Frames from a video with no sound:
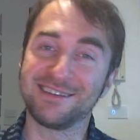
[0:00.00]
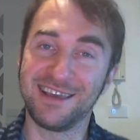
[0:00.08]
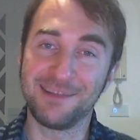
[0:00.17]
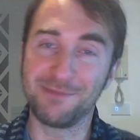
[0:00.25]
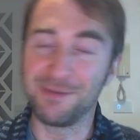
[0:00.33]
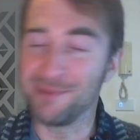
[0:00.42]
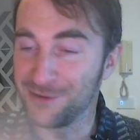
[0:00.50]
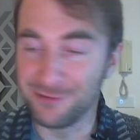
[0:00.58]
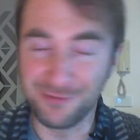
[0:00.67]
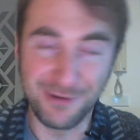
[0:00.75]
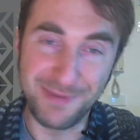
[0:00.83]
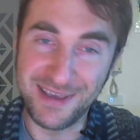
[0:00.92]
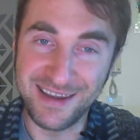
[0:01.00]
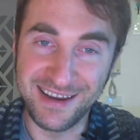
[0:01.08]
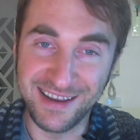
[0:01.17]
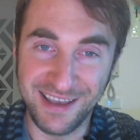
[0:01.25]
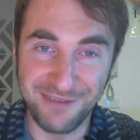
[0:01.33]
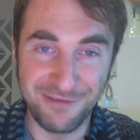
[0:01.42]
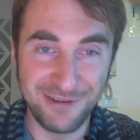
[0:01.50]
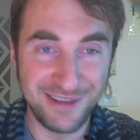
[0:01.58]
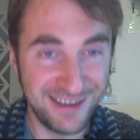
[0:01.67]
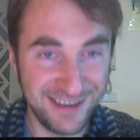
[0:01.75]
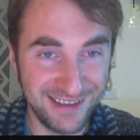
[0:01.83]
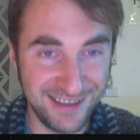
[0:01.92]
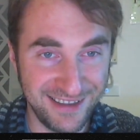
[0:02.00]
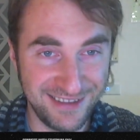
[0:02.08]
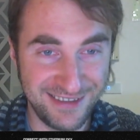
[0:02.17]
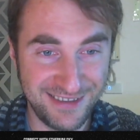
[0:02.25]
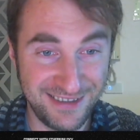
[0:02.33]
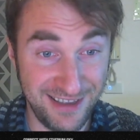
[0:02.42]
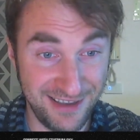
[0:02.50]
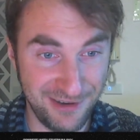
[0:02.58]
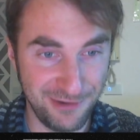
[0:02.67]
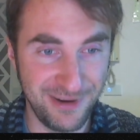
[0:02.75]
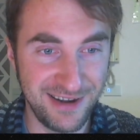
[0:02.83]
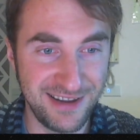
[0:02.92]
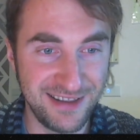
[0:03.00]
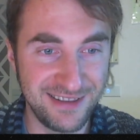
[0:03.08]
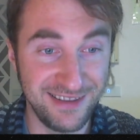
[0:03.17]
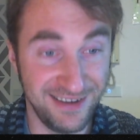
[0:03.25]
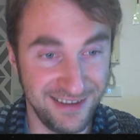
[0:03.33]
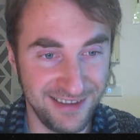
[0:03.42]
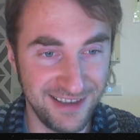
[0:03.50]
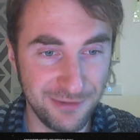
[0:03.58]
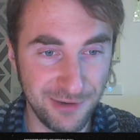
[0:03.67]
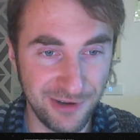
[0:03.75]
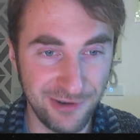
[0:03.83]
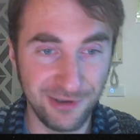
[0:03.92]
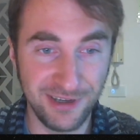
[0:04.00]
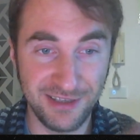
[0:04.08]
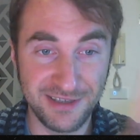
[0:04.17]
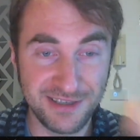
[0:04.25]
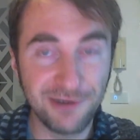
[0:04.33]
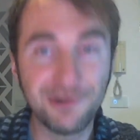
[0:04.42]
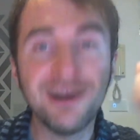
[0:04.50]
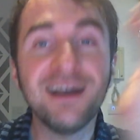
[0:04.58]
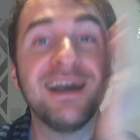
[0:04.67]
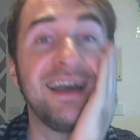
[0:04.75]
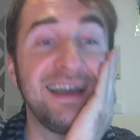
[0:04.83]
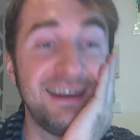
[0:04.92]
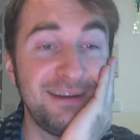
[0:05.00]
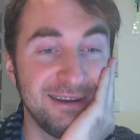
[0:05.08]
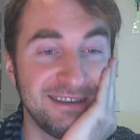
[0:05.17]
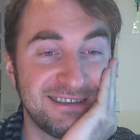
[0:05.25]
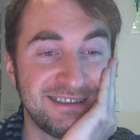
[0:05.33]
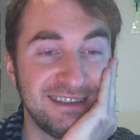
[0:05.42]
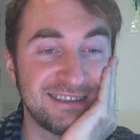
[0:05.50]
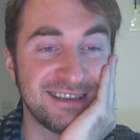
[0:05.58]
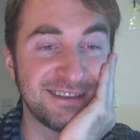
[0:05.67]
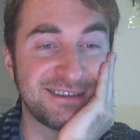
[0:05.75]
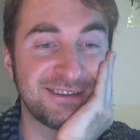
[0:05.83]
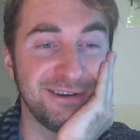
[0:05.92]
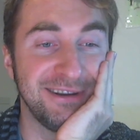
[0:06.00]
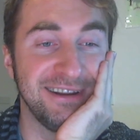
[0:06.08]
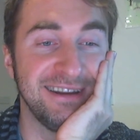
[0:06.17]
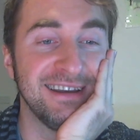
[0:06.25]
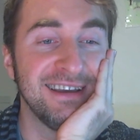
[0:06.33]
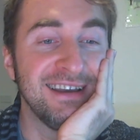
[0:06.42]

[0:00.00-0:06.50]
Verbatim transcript: can't be bothered repeating everything that already didn't get recorded. So, anyways, let's get started.